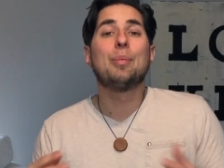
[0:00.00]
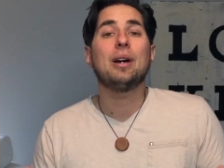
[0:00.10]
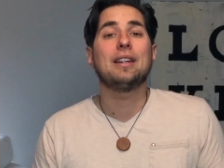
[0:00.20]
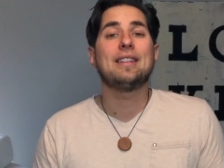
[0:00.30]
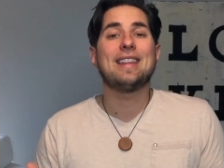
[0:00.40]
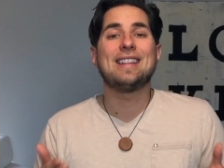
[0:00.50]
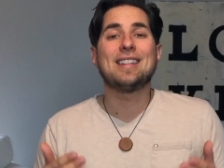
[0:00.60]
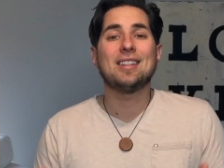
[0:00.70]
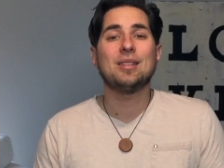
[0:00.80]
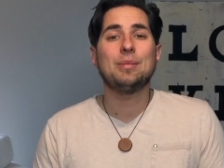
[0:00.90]
but it
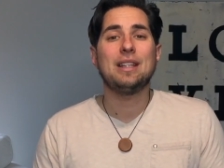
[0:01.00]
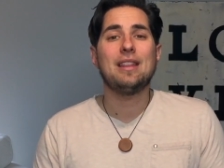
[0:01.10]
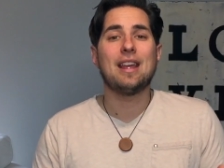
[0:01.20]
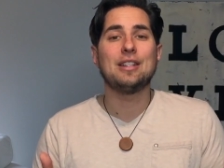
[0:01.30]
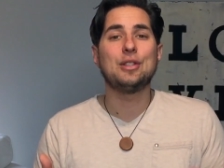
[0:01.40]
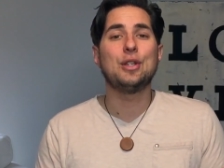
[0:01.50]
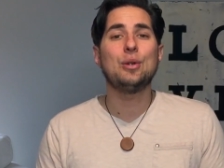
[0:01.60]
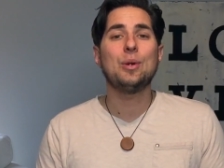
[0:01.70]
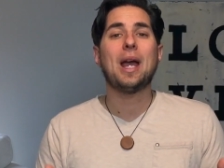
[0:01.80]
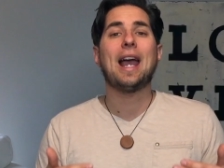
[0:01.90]
doesn't mean that
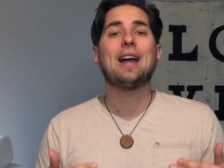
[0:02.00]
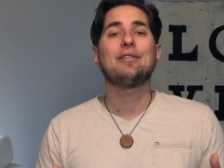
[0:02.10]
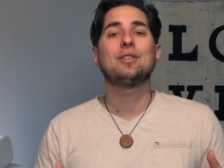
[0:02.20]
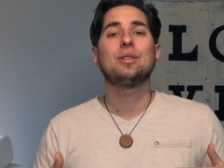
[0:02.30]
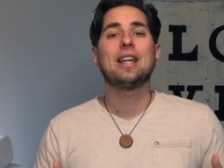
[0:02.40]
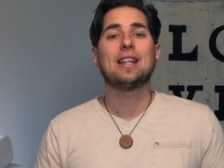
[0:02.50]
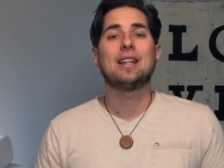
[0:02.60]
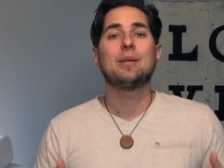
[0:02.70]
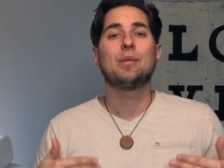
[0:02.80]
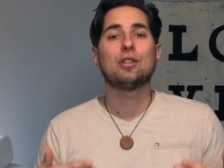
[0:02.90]
you have to
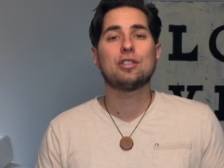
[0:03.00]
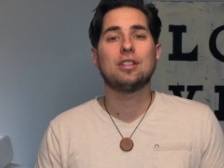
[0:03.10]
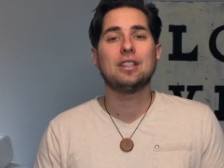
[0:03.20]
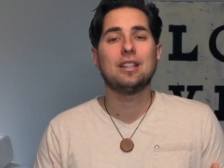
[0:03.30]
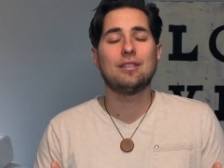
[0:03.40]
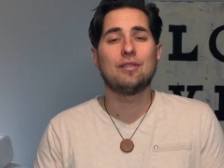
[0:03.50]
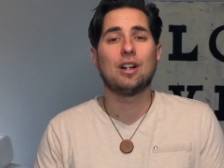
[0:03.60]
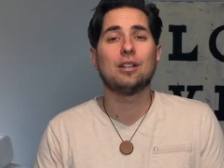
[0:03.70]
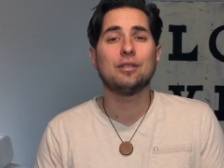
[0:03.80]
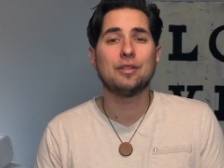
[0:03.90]
get emotionally
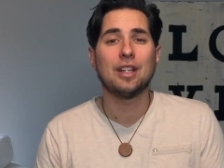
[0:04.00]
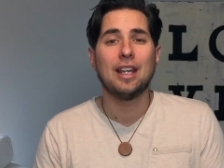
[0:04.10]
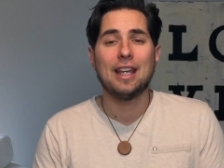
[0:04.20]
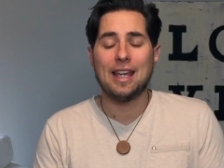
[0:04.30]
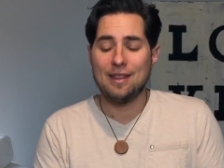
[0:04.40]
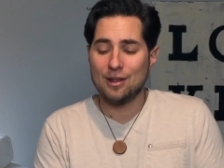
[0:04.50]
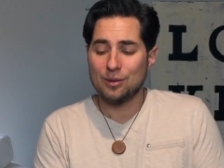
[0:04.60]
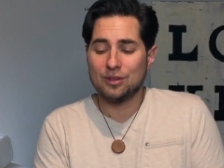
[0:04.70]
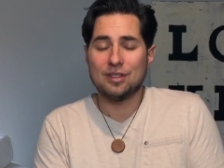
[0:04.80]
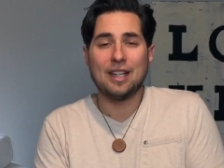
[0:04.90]
involved in
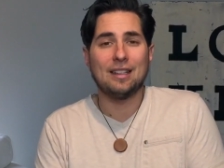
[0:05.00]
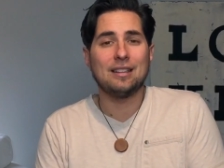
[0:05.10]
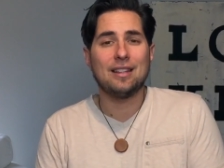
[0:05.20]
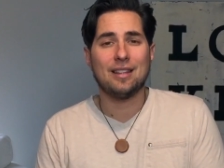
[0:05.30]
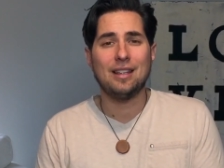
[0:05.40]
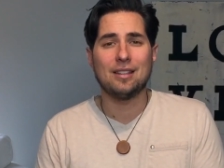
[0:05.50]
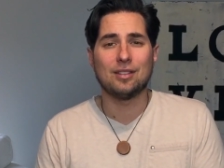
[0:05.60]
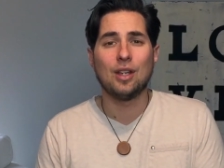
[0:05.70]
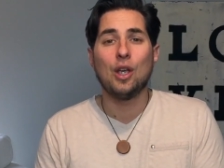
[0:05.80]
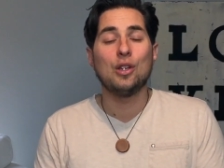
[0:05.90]
those daily
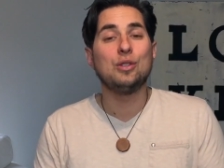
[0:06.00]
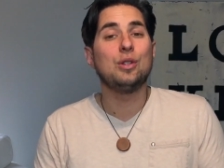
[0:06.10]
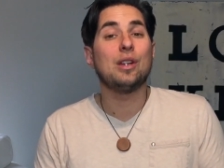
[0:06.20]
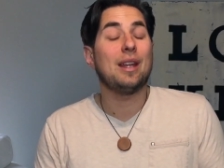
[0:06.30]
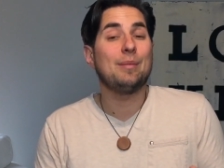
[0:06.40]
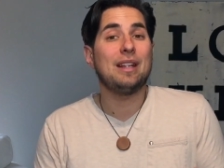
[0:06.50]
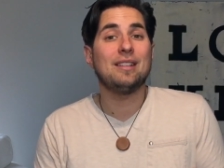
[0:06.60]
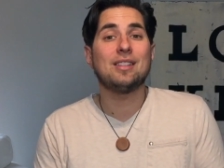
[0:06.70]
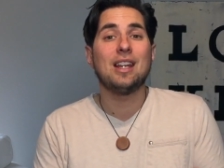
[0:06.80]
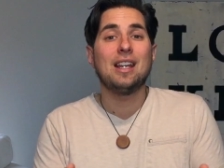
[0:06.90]
things. You, it
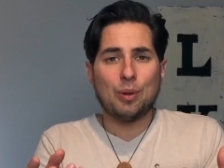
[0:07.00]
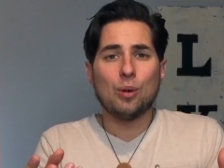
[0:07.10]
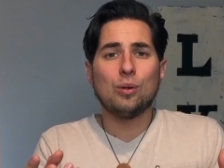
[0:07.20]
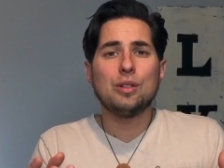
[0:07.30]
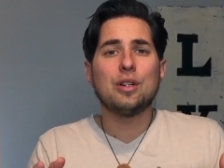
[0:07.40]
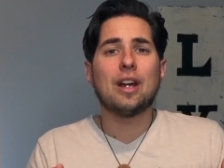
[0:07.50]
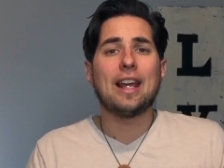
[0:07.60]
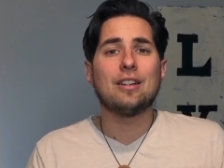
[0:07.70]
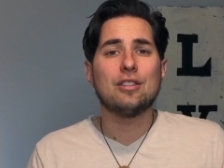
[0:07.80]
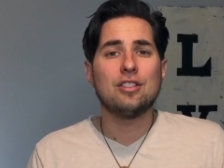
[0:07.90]
means pull your
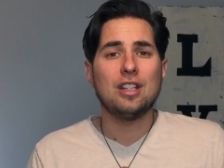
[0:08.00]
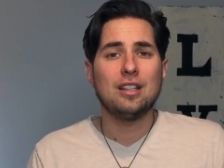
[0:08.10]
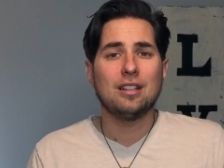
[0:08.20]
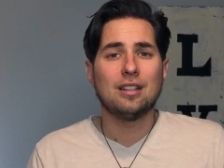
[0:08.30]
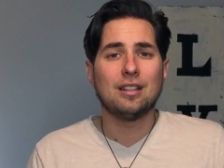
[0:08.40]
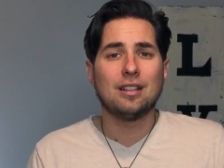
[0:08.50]
energy